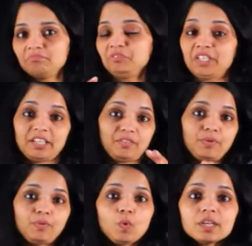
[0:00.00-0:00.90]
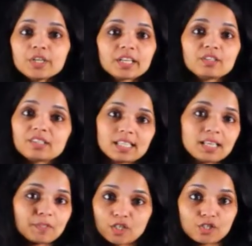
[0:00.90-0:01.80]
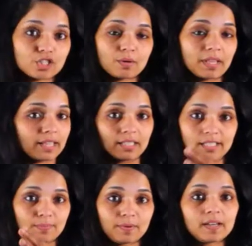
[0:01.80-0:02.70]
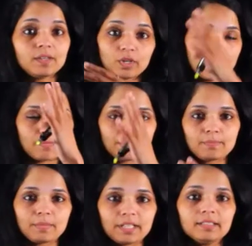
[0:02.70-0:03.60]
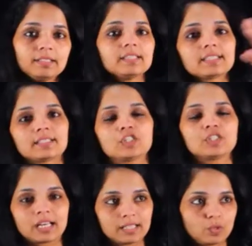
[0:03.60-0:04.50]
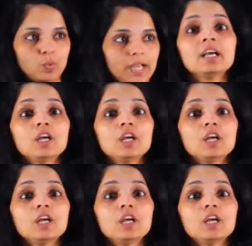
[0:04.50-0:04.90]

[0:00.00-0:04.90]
You can, if you want, you can use a substitution method, that's fine, or graphical method. This is just another y.